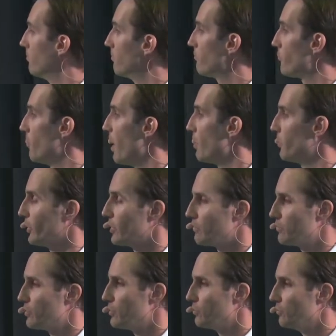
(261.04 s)
From our point of
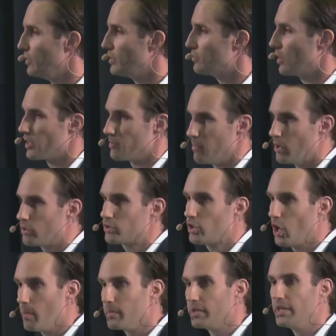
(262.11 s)
view, these are the most
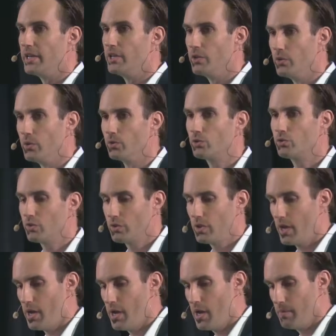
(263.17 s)
commonly used
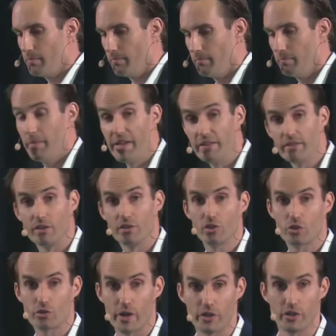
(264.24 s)
maintenance
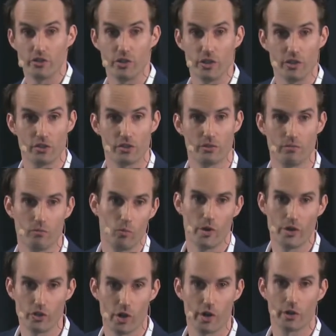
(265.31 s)
strategies
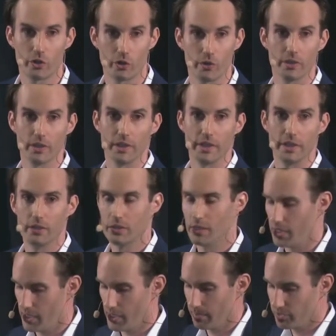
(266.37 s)
which are currently
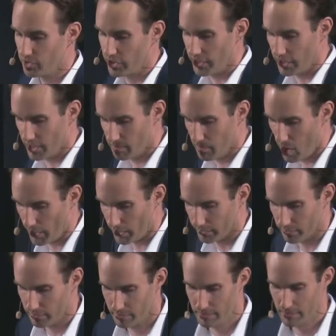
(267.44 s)
seen in the
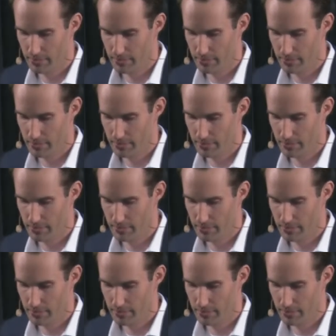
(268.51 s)
market.